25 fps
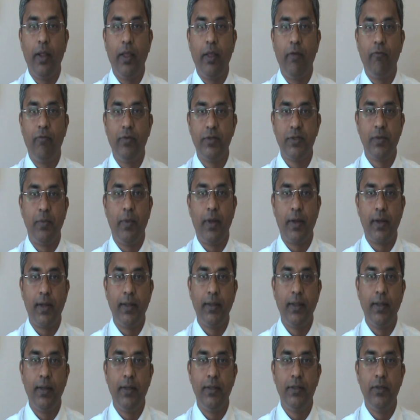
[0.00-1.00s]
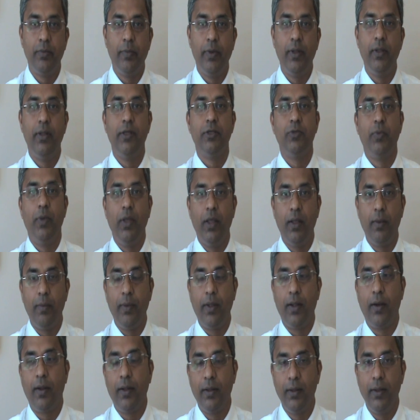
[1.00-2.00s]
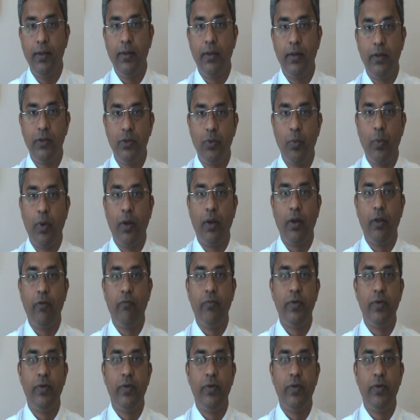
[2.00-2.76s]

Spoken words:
Like if it's a Marathi regiment, they speak Marathi in the regiment.